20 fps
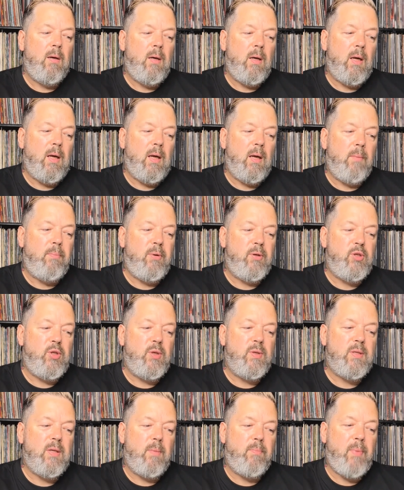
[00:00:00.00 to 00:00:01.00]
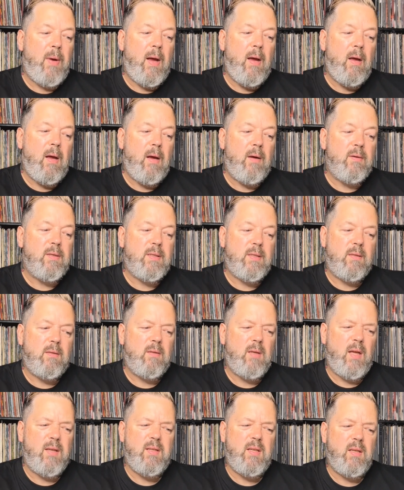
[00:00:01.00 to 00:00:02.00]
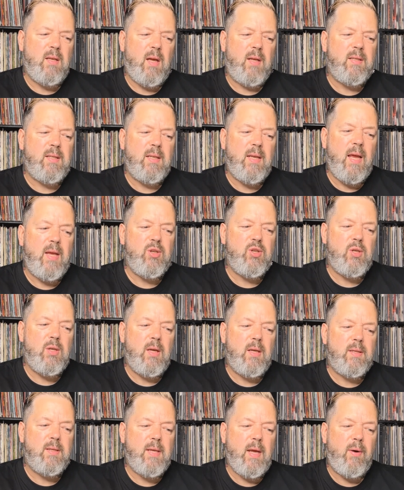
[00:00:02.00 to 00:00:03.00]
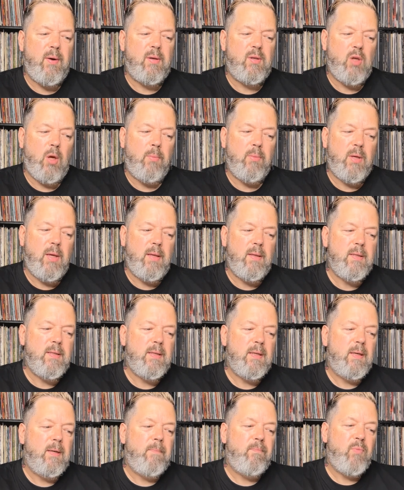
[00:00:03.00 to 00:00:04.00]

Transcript: Producer Bauhaus 1919, engineer Derek Tompkins.